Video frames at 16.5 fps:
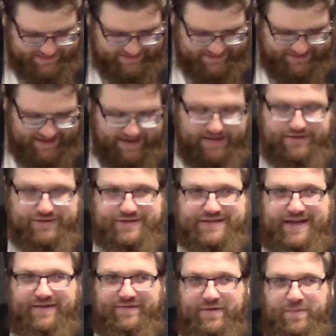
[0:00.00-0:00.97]
To kind of
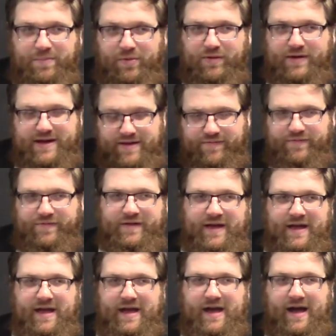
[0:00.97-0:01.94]
just give a brief
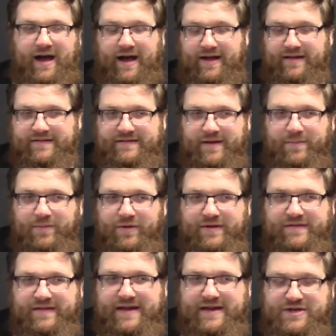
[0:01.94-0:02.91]

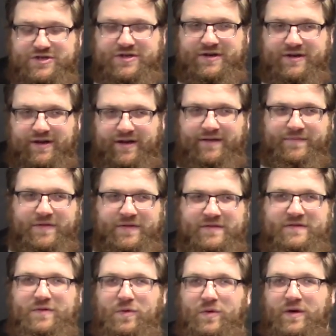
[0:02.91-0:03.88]
summarization of the
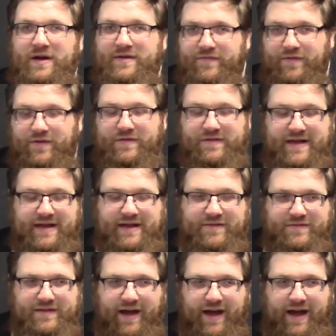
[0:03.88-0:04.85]
story for sake
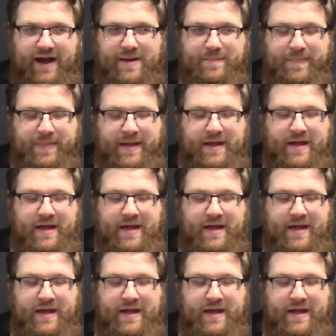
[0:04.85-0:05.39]
of time,